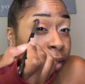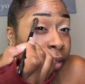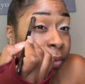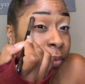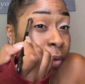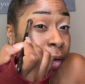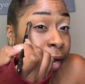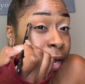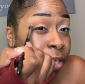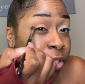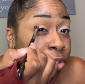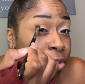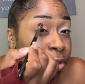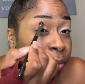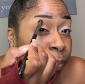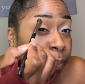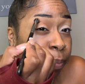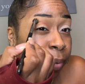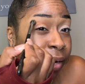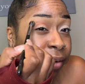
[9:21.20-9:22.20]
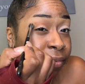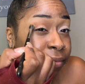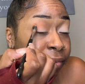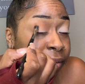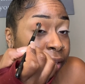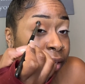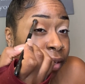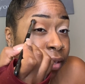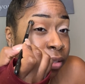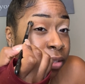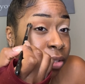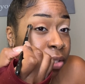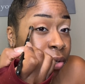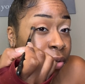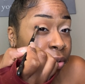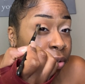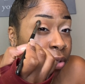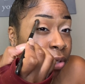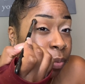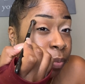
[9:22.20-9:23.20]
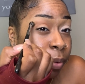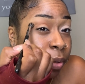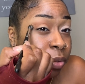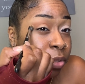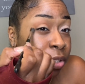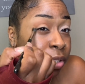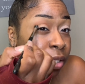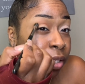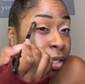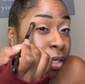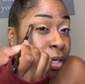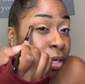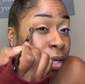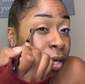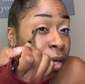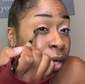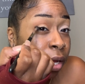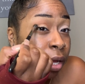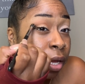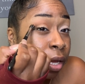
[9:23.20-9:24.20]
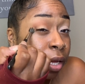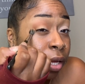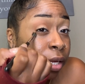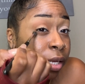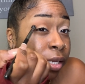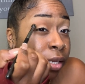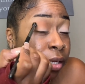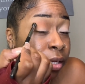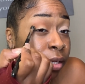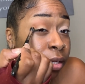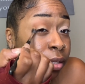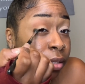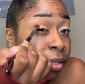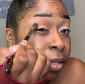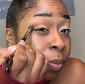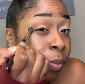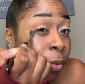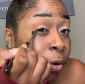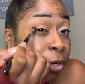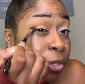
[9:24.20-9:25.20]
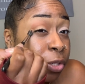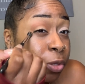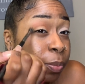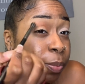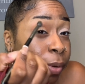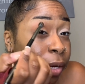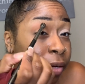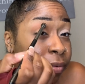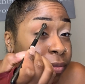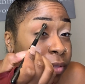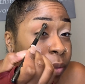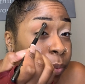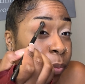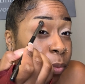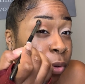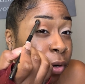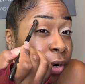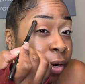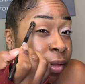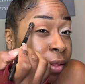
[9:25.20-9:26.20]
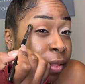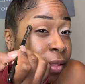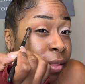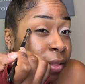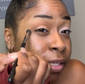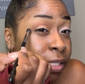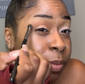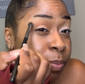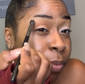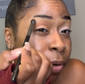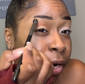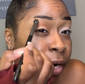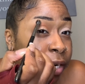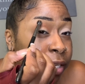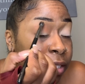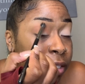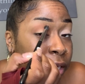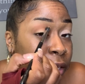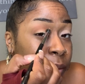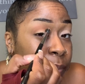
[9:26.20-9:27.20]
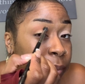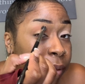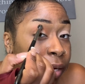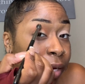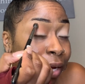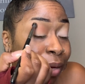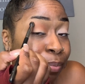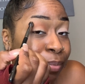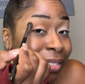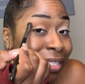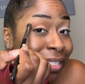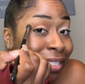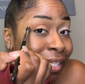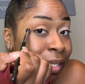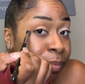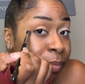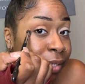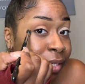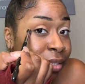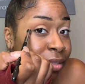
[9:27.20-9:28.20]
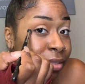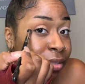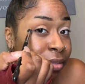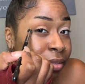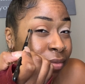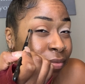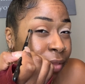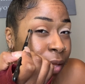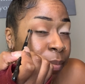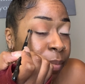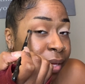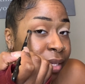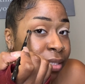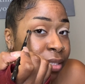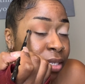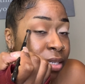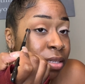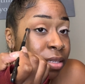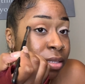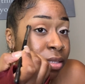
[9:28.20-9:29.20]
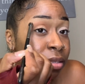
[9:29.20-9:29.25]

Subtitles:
As you're buffing circular motion, the more you buff, the more this part is gonna become seamless. That makes sense?